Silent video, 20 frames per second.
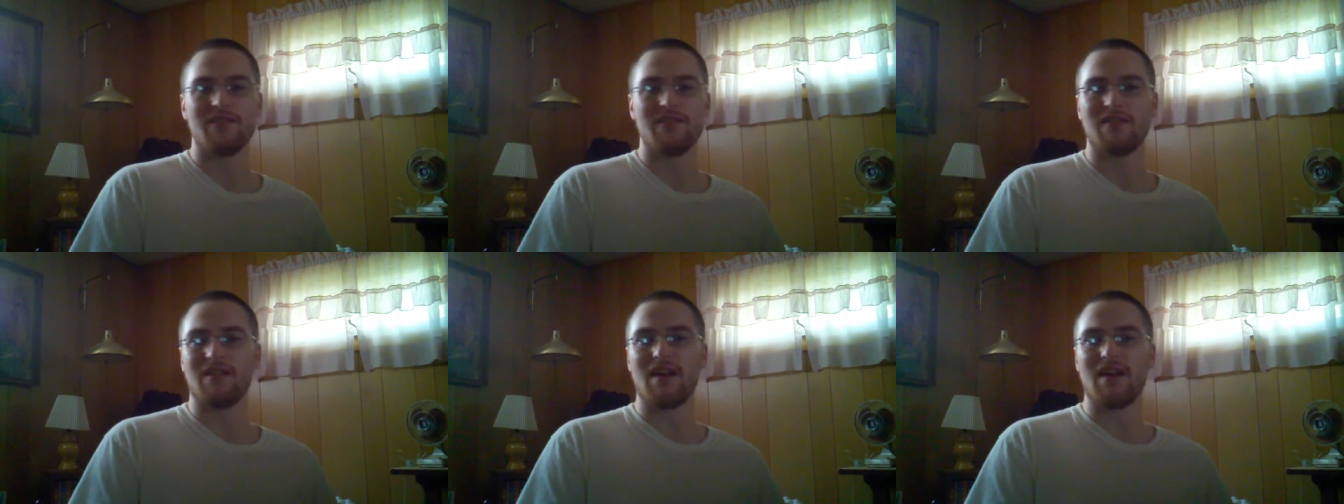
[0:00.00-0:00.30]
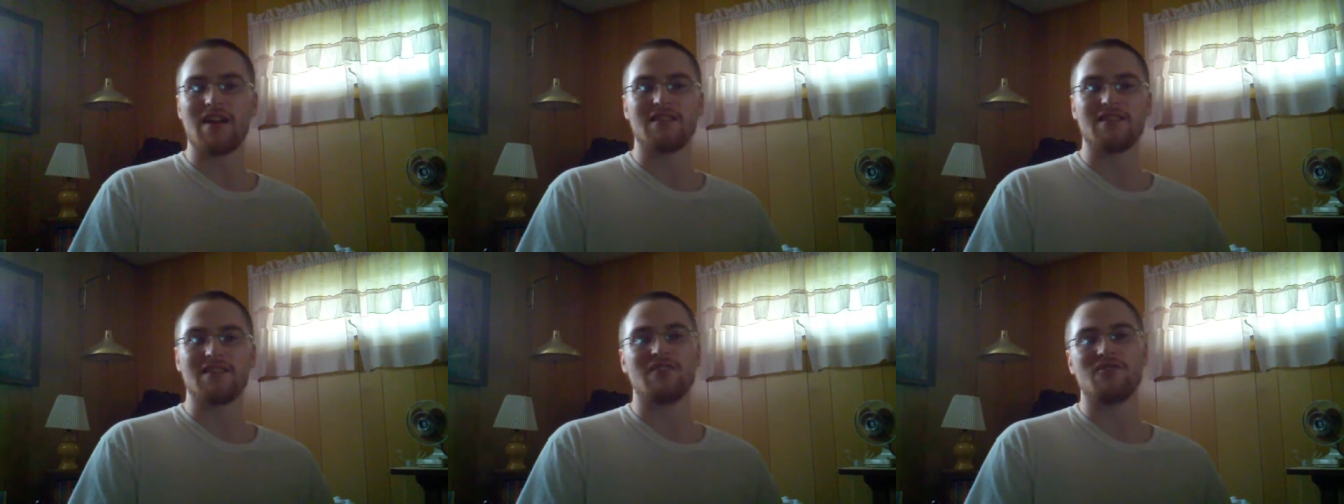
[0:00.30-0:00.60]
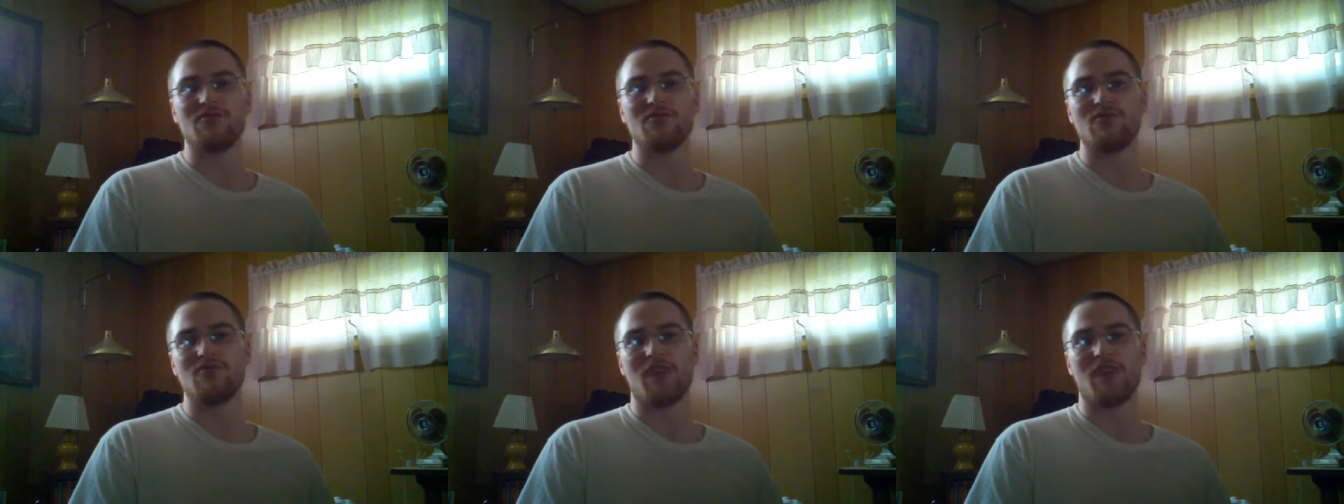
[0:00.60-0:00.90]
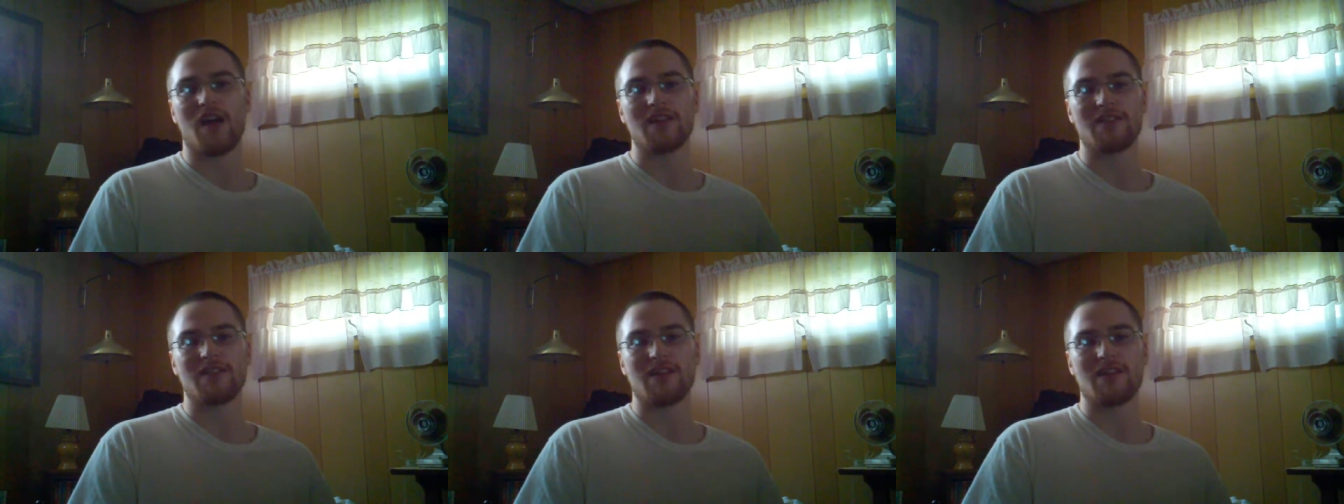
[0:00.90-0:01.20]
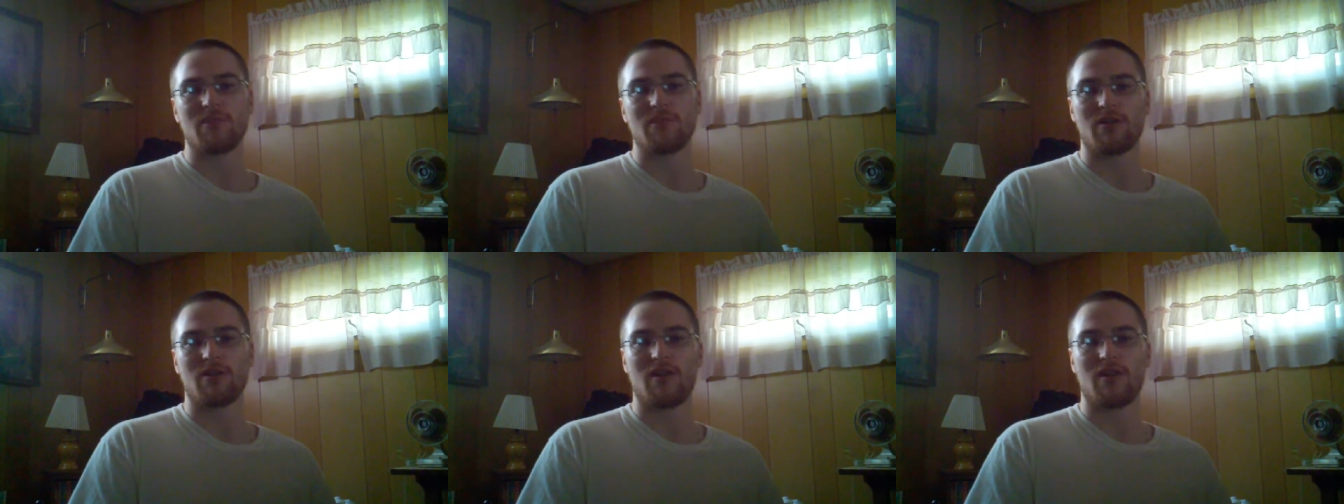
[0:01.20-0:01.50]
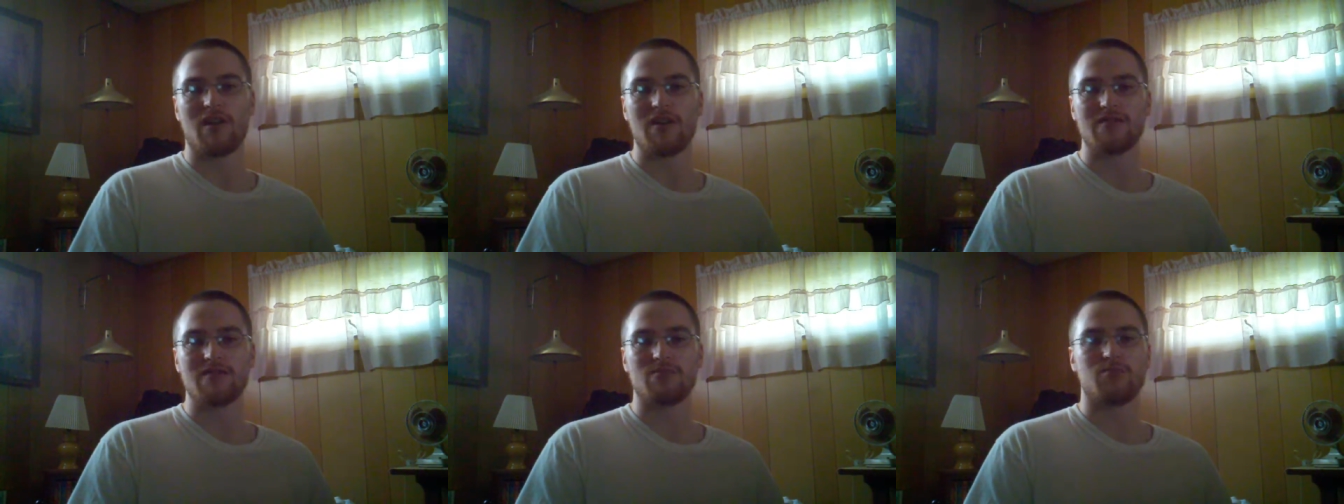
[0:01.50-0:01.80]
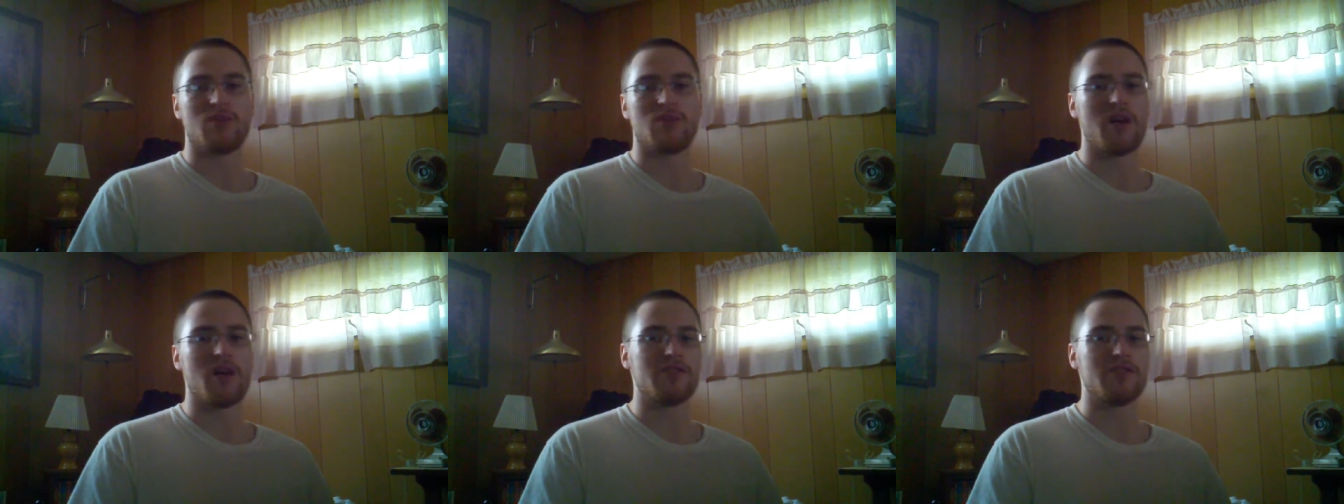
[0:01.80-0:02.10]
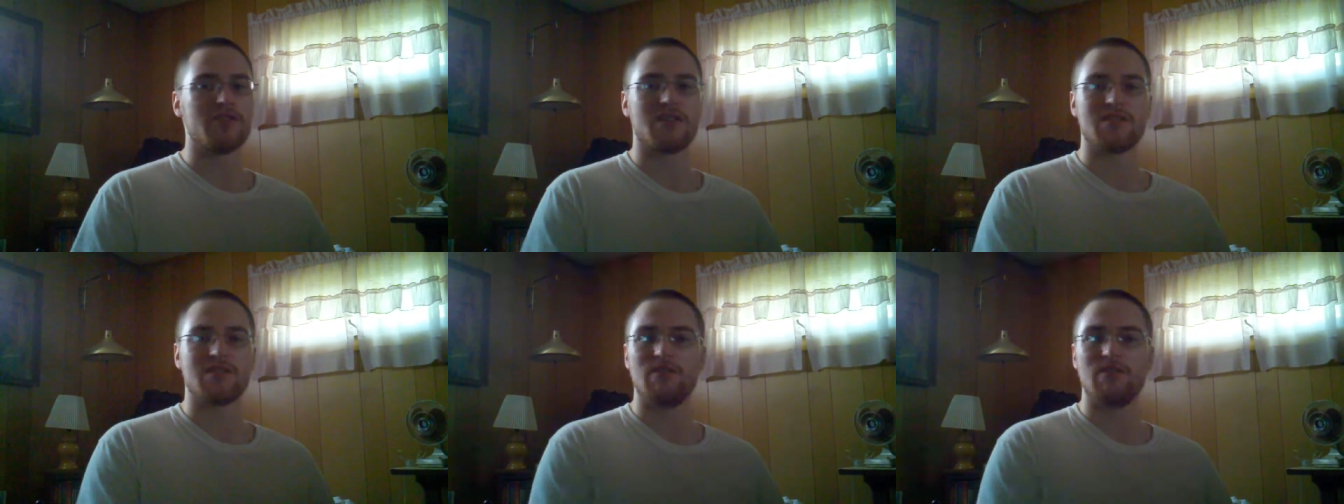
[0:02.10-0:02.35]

A lot to do, a lot to come across. Projects,